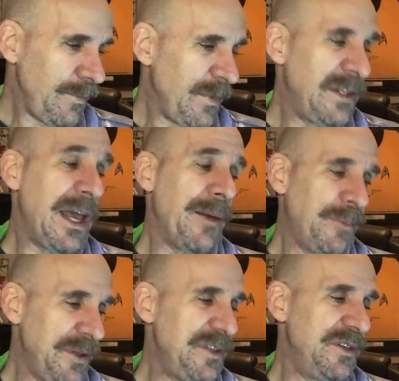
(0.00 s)
Yeah,
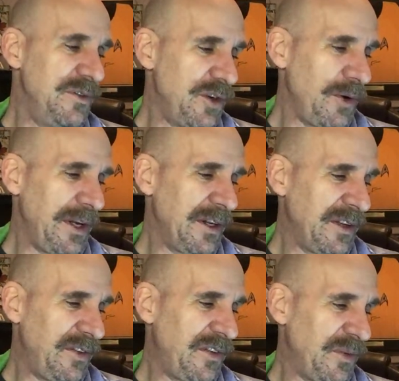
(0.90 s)
please do, Joanna,
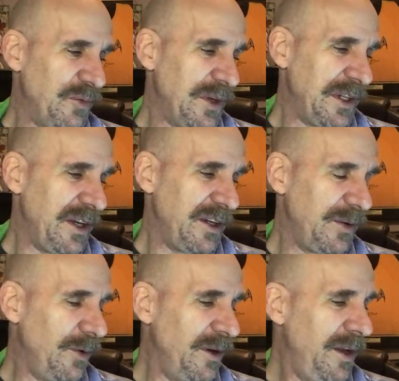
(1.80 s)
because it's a really a
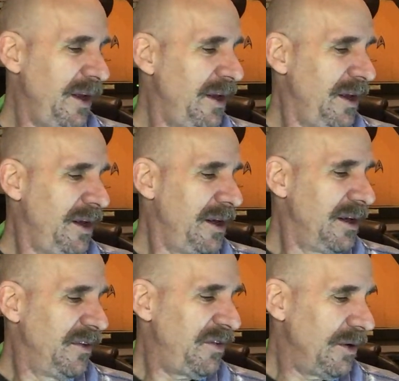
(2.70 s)
good one.
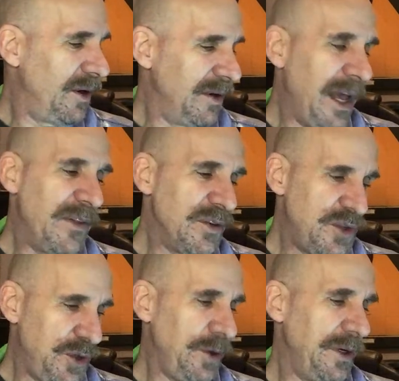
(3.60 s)
Uh, Heather
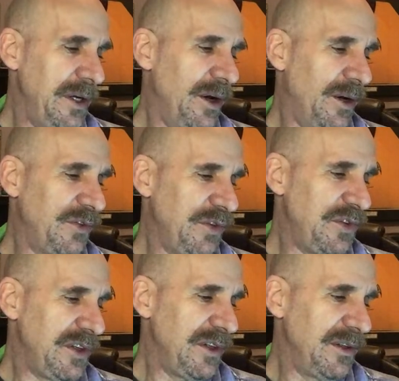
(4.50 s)
Joy, also,
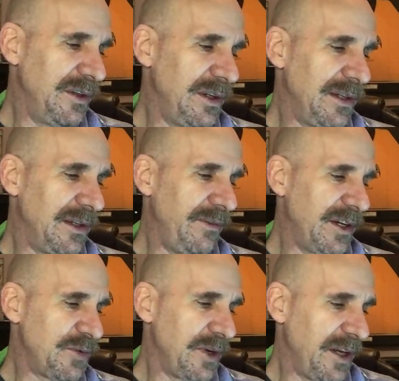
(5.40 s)
she, I love
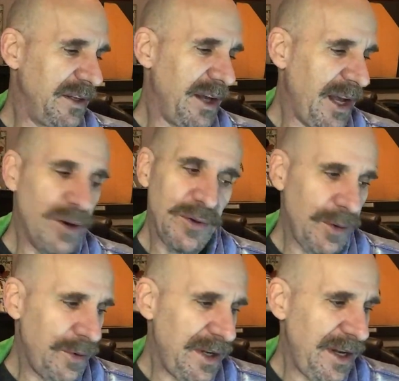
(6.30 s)
ashwagandha. I don't know
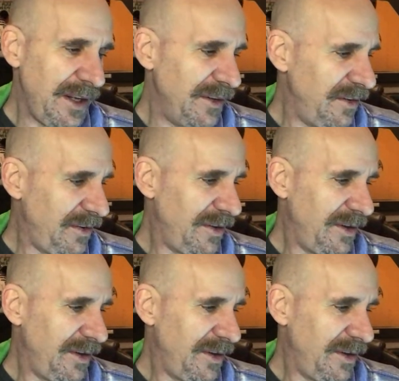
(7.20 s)
what it is.